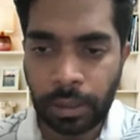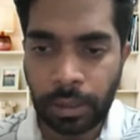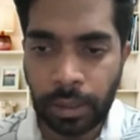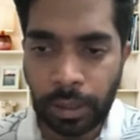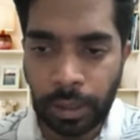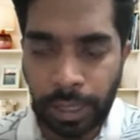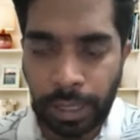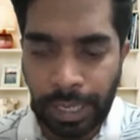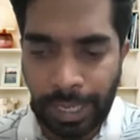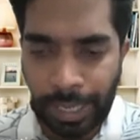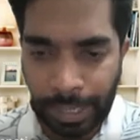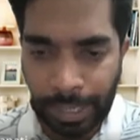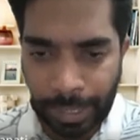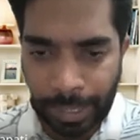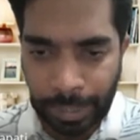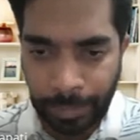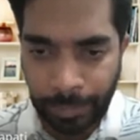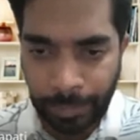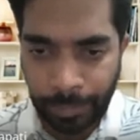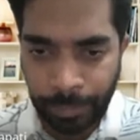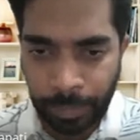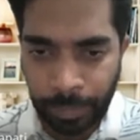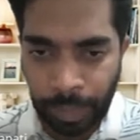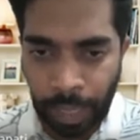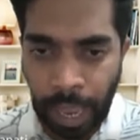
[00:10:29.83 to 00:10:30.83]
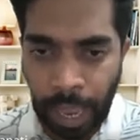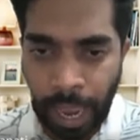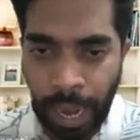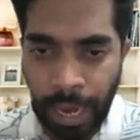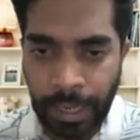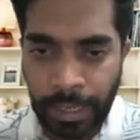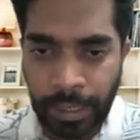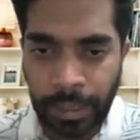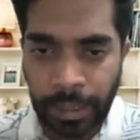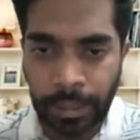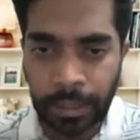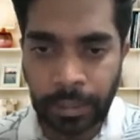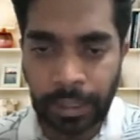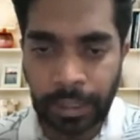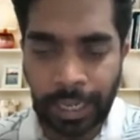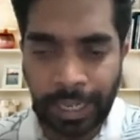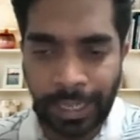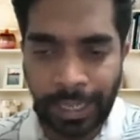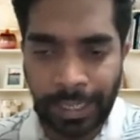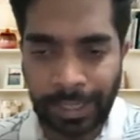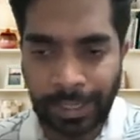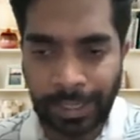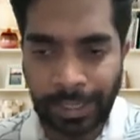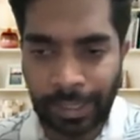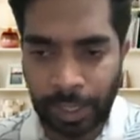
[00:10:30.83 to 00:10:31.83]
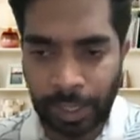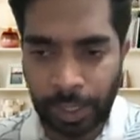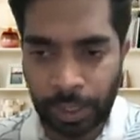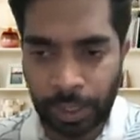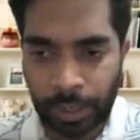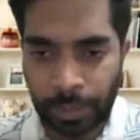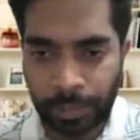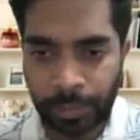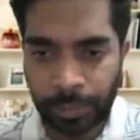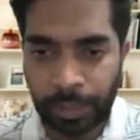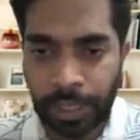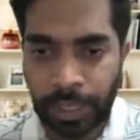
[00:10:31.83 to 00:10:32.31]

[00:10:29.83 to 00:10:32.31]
DNA and the integration,